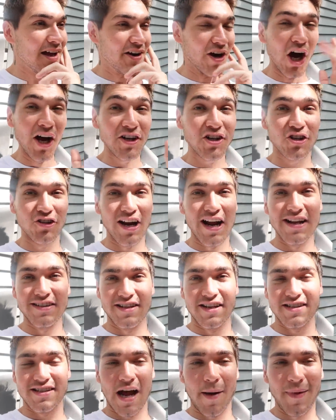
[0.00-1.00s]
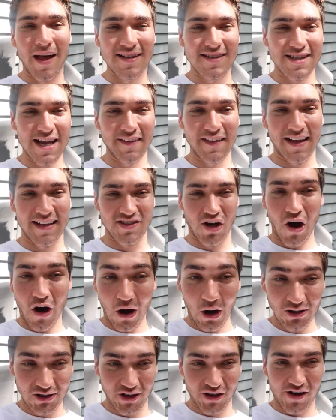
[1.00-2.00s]
Nothing crazy. It's not, I'm not saying like it's
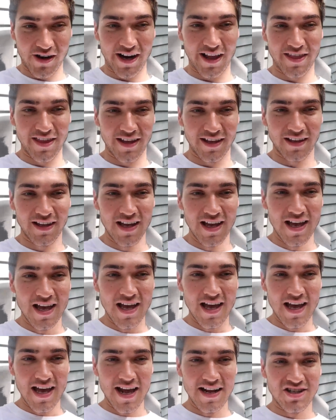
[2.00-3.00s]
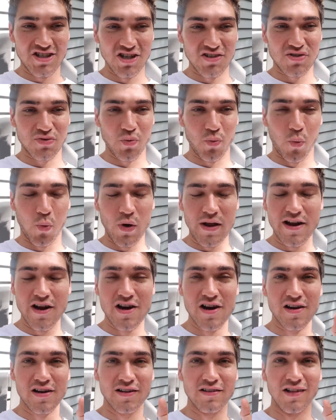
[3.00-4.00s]
haunted or anything. It's just
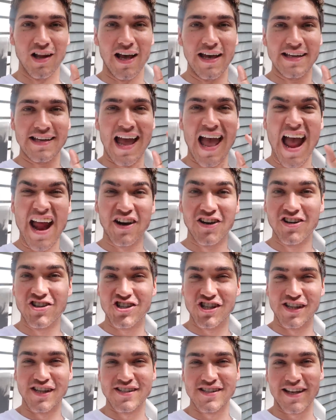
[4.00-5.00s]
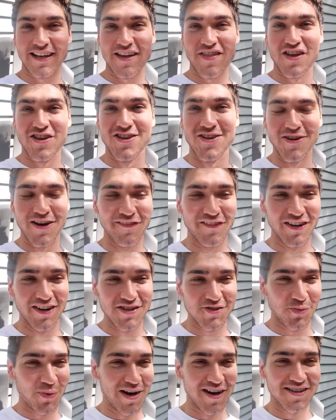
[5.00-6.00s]
weird like energies, like in the
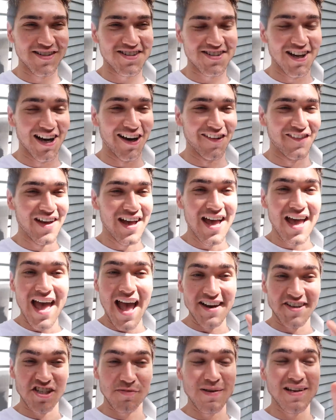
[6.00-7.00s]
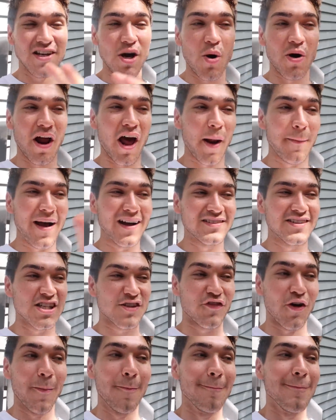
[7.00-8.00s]
universe, weird stuff. And she's been going on about
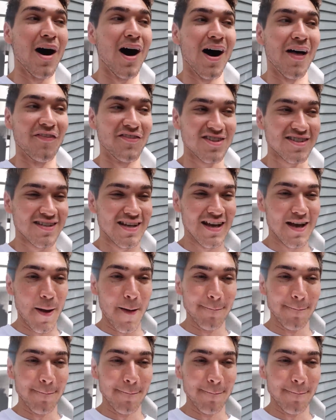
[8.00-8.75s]
this for months.